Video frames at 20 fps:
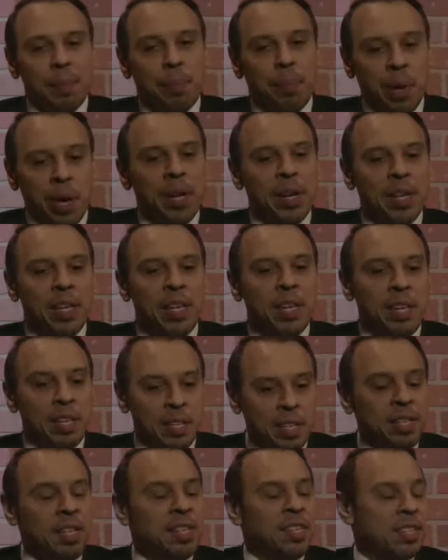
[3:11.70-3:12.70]
But he
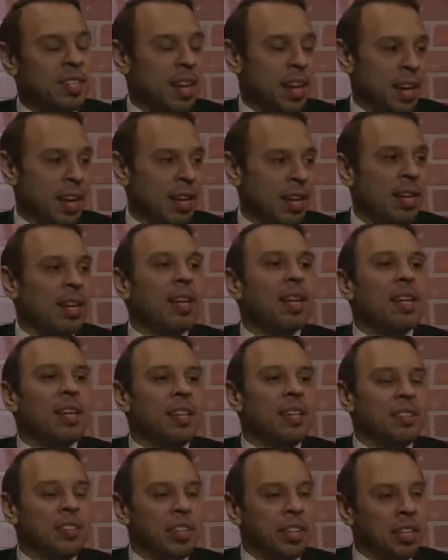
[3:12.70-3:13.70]
did say
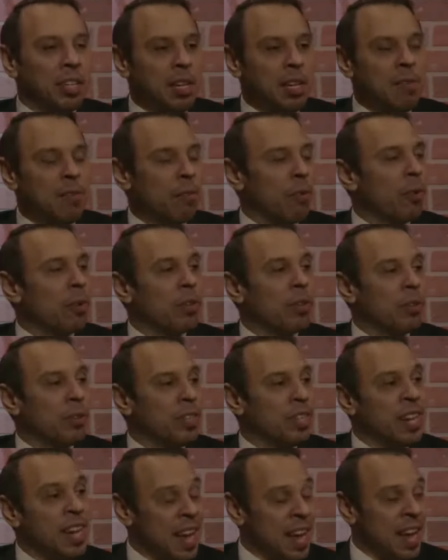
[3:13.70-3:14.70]
he's going to leave for another
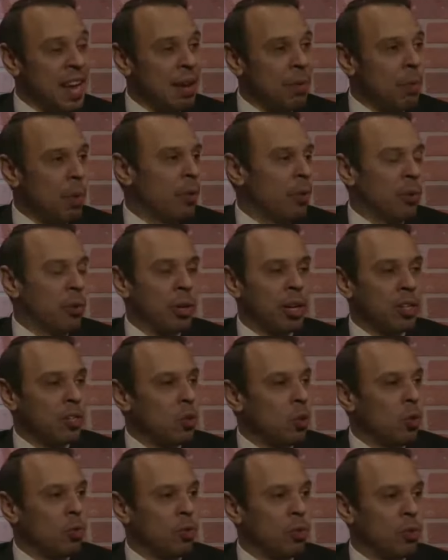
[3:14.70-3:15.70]
day whether or not
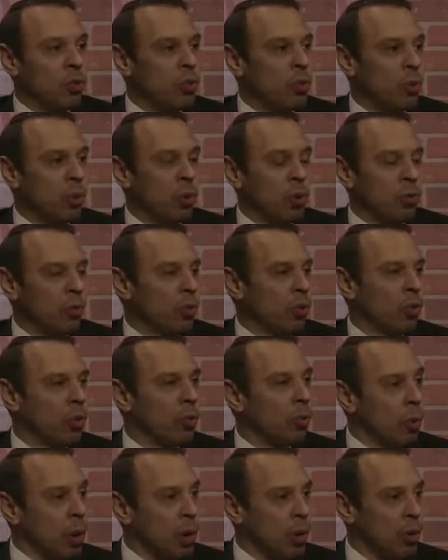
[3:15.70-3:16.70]
to
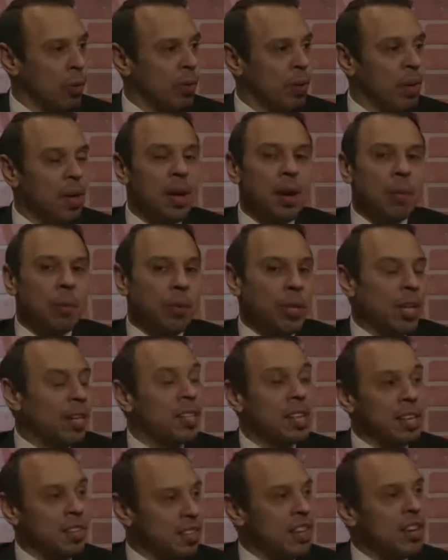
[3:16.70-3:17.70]
overturn Roe. Well, that
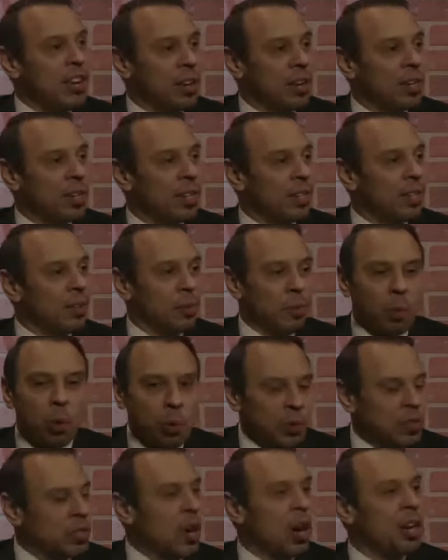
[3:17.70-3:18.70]
day's here.
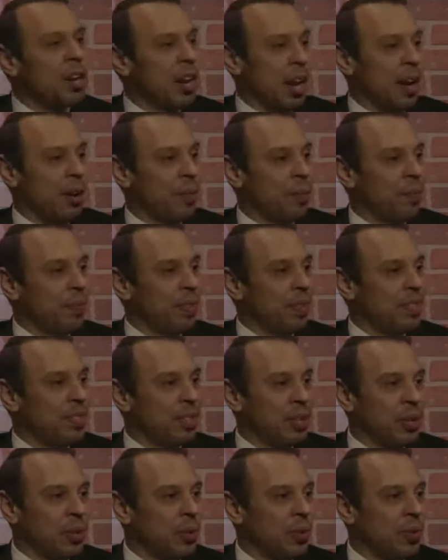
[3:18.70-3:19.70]
Roe is gone now.
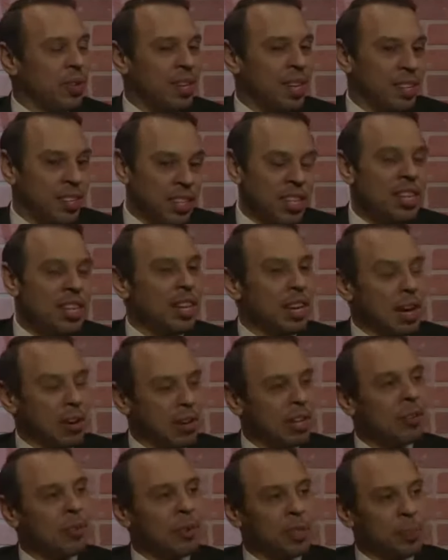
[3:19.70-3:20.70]
So is he now
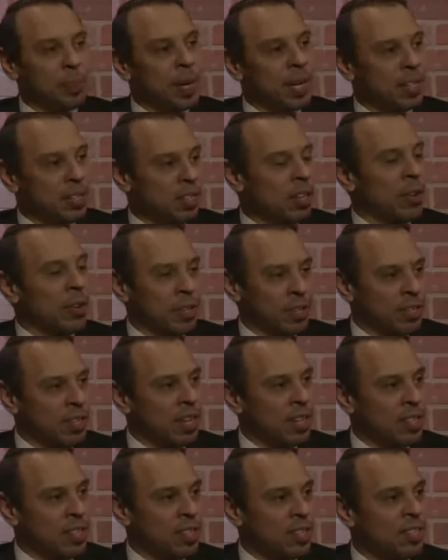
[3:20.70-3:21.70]
going to respect stare
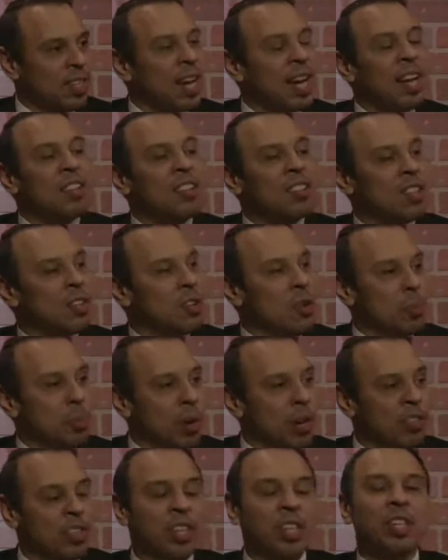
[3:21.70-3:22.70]
decisis as the new
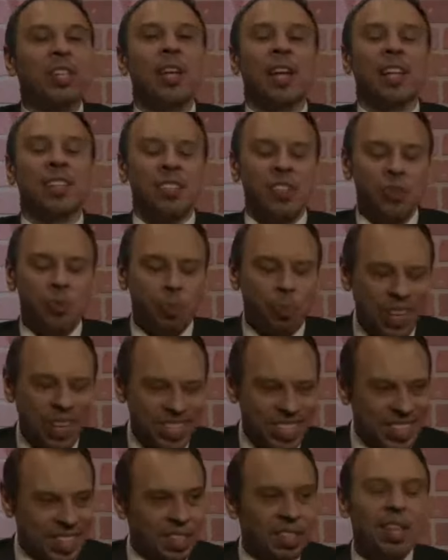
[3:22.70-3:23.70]
president, as the new
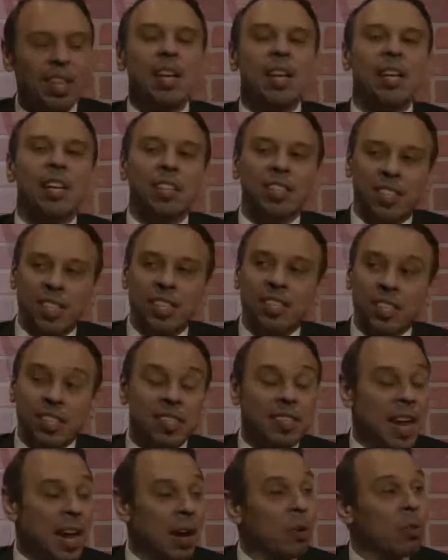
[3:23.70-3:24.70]
precedent? Because this
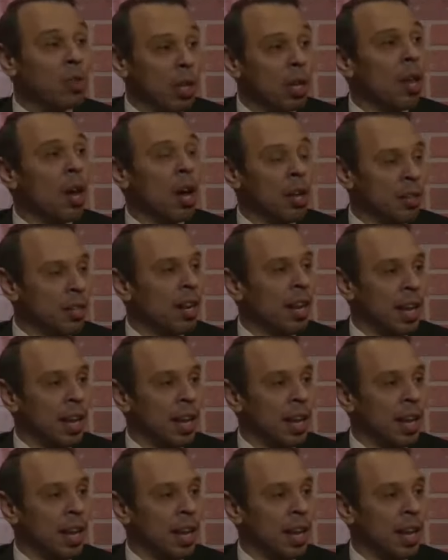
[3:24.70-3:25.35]
is now the law of the